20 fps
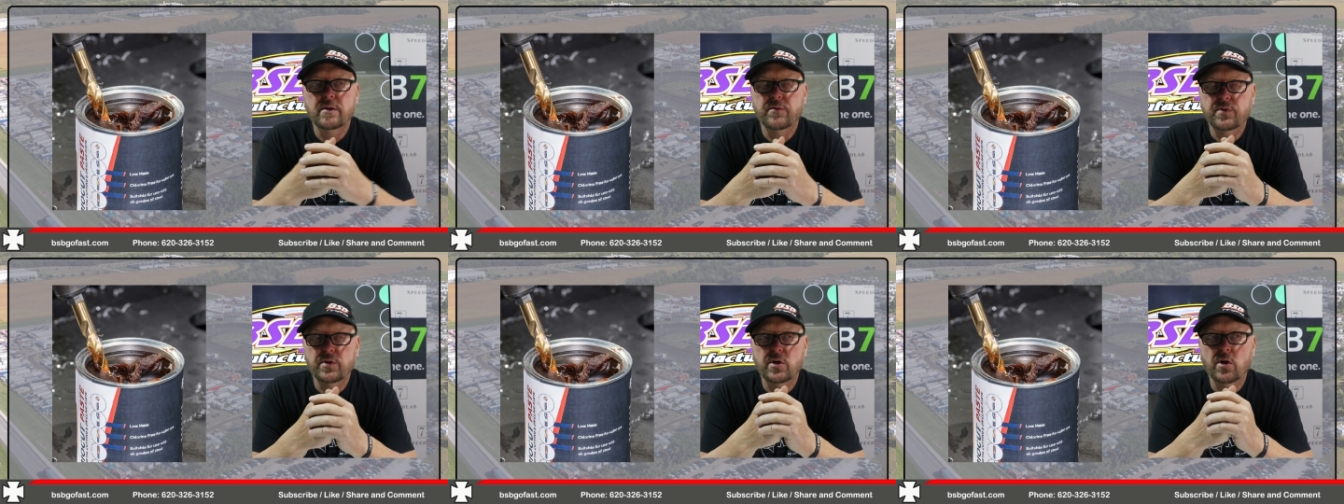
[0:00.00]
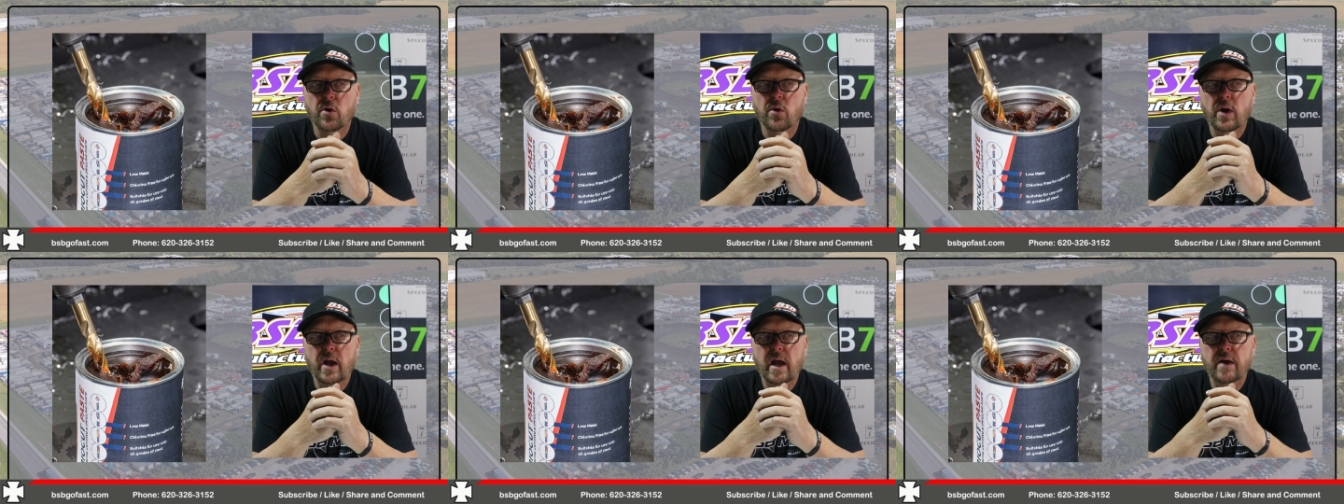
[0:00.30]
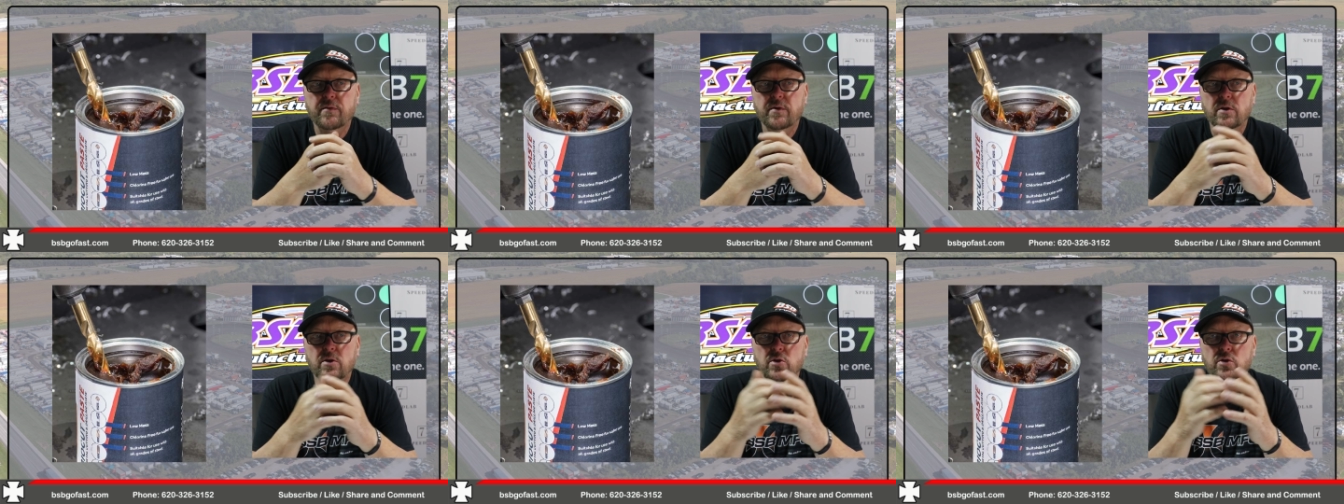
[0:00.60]
If you don't
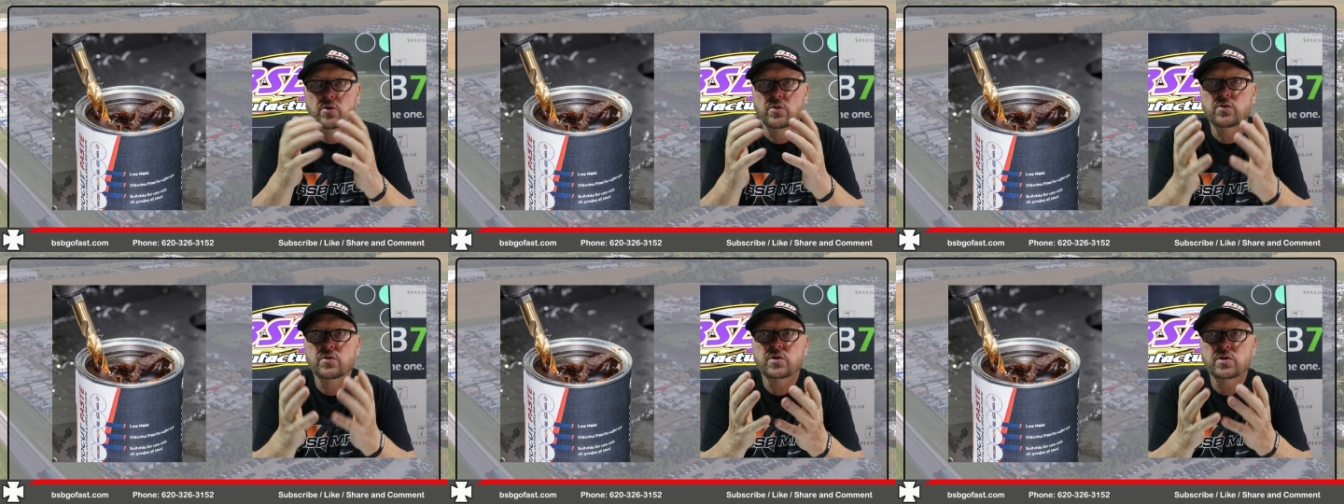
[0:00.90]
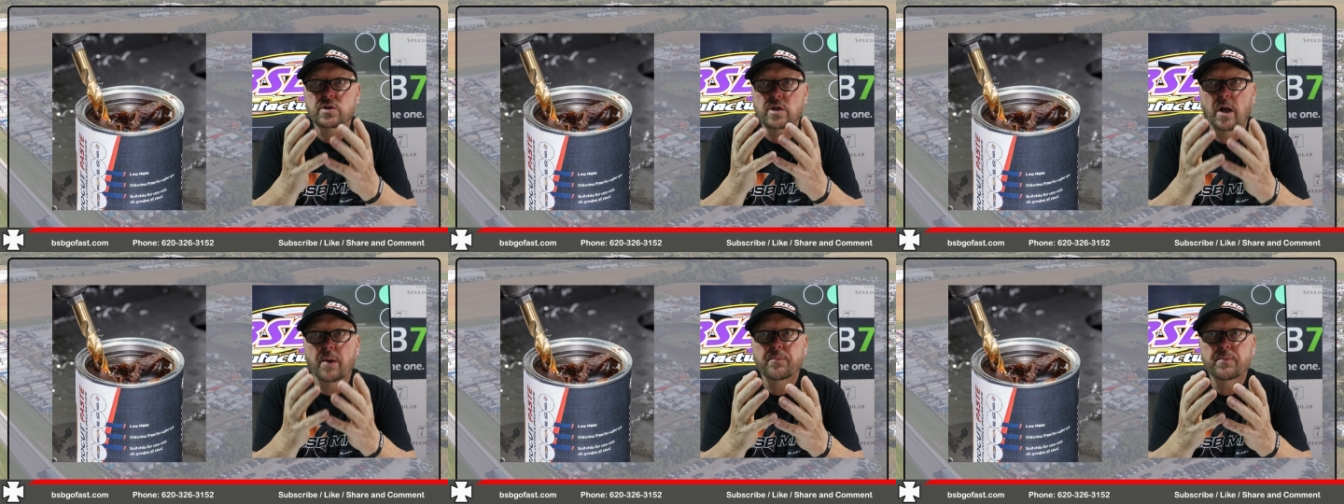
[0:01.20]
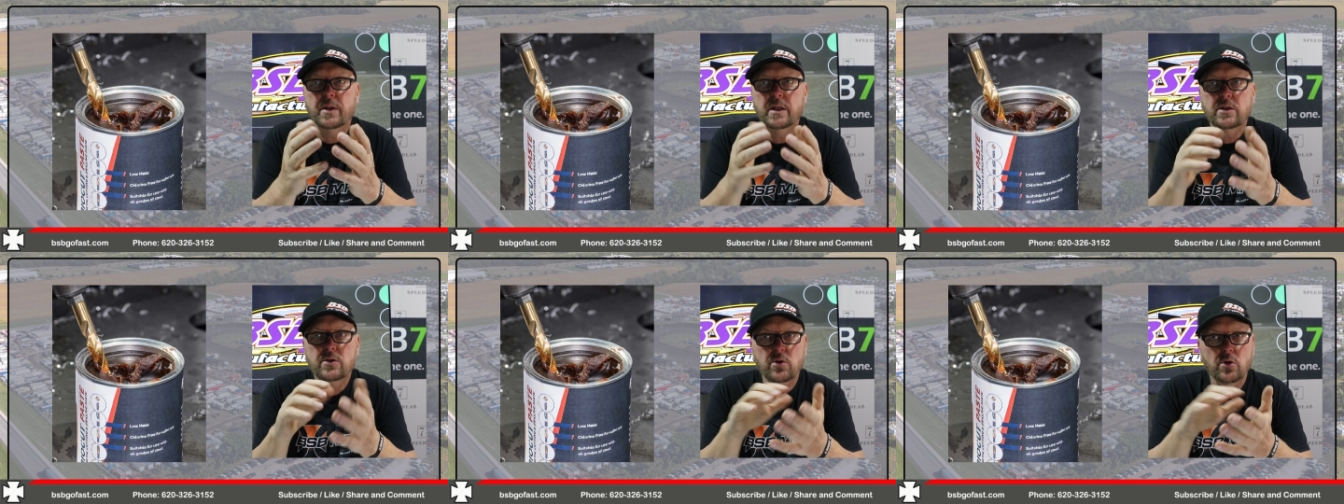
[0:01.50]
have it, use
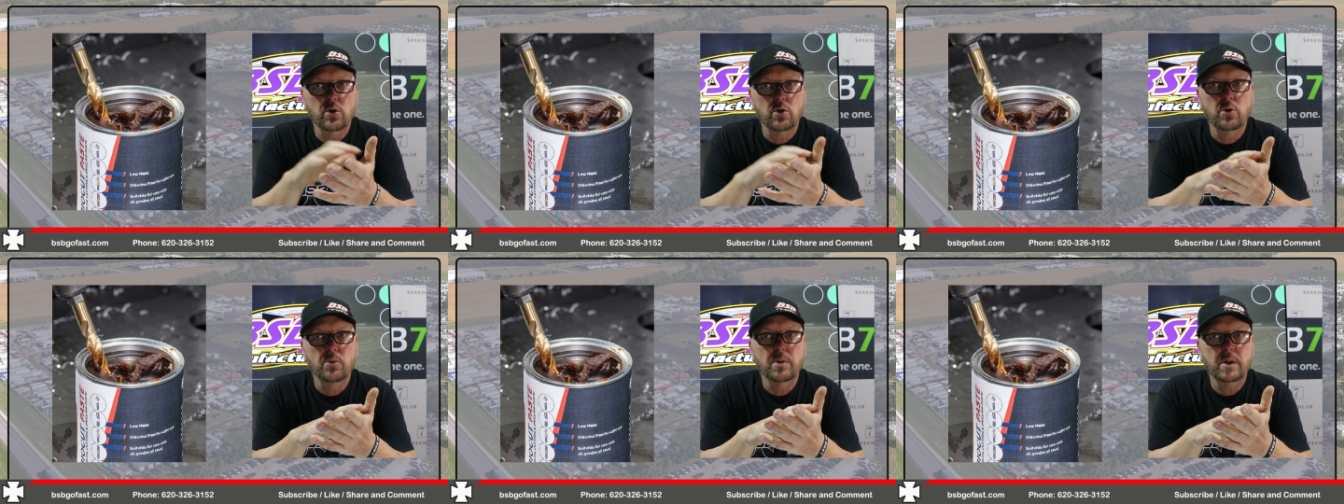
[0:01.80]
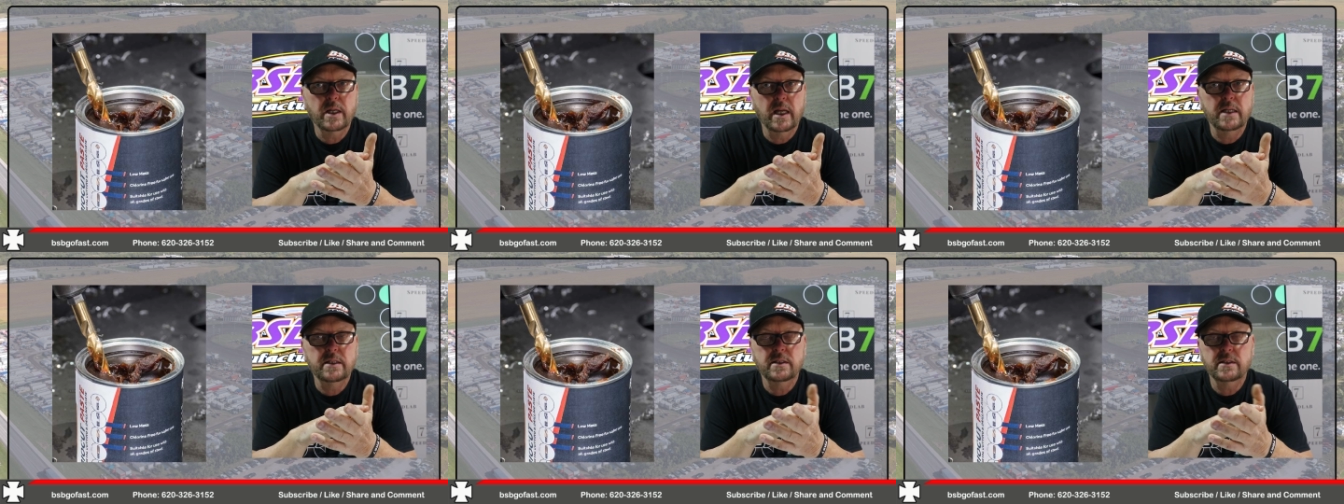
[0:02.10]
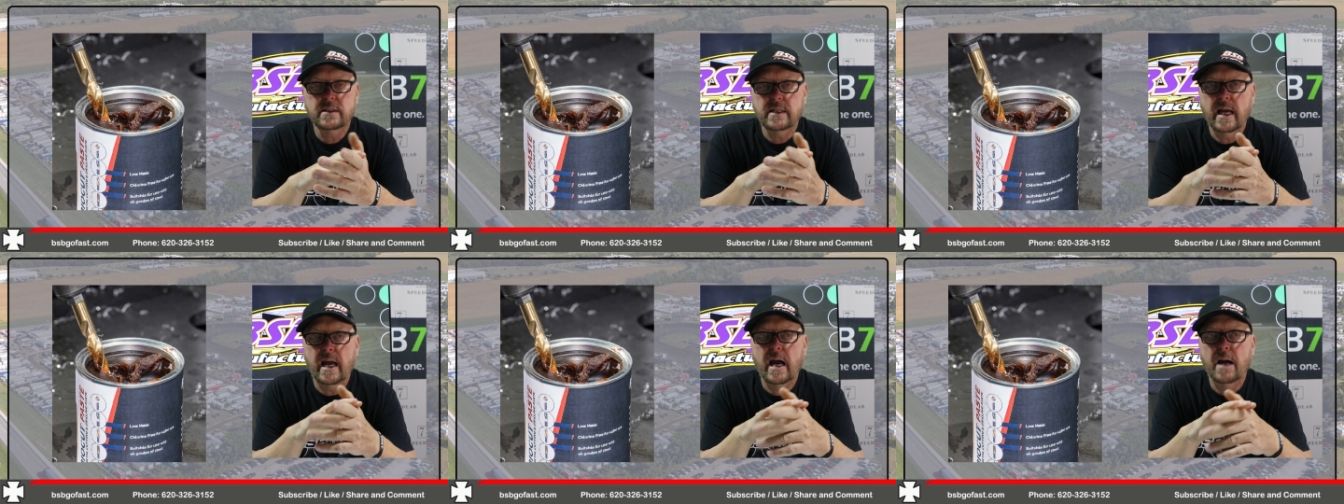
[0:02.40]
something to lubricate
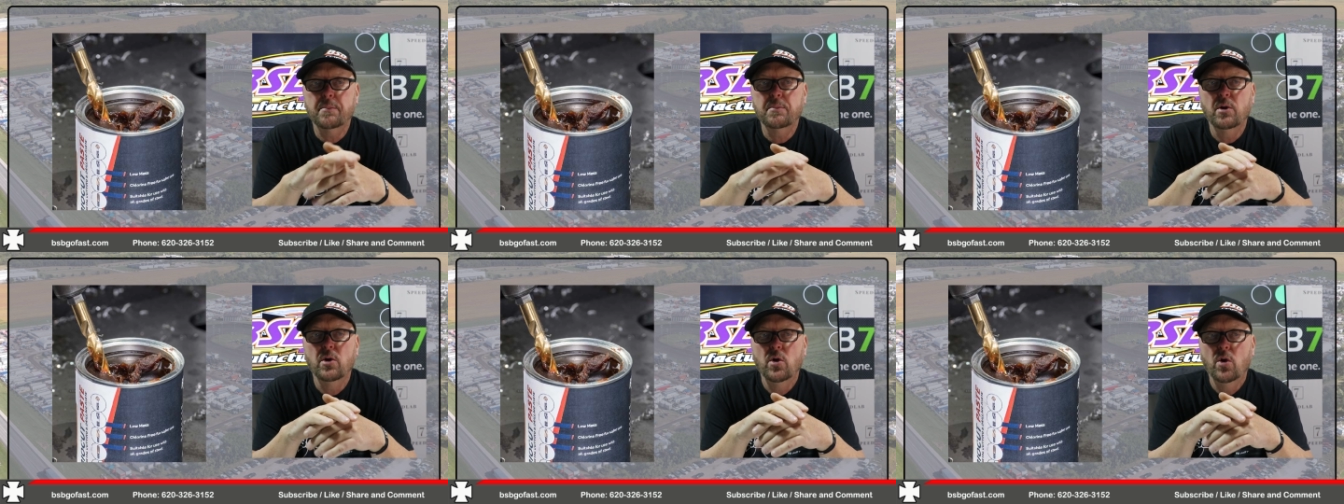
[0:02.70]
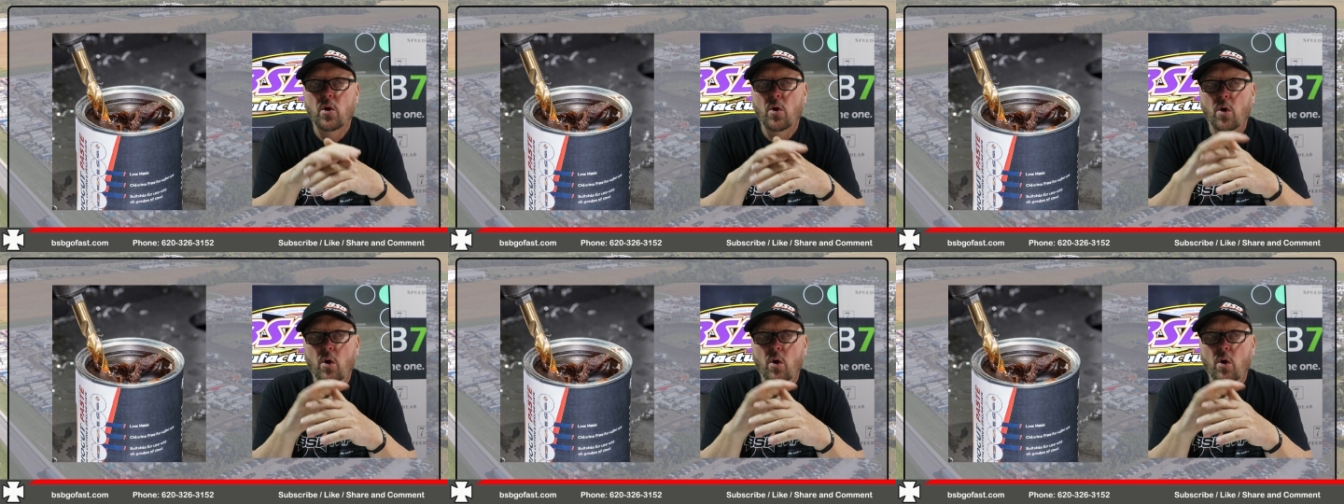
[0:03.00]
the tap